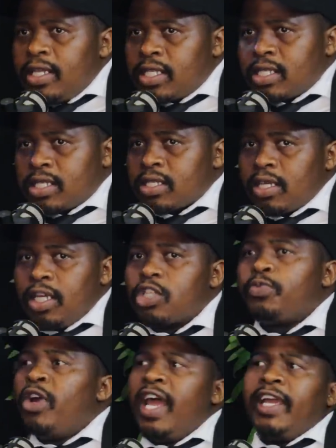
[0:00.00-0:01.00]
it's,
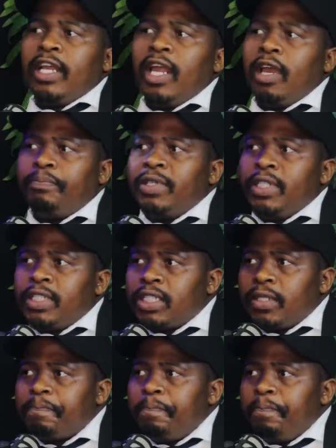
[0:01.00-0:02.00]
it's more like a
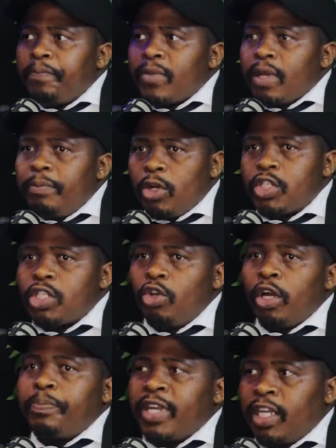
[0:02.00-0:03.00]
liability because
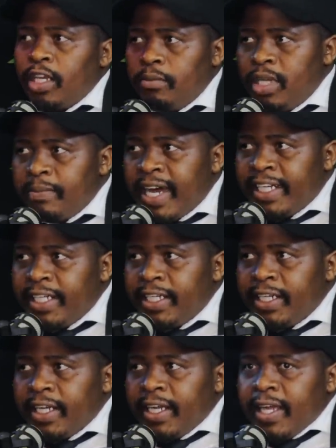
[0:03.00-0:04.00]
it's not bringing me money.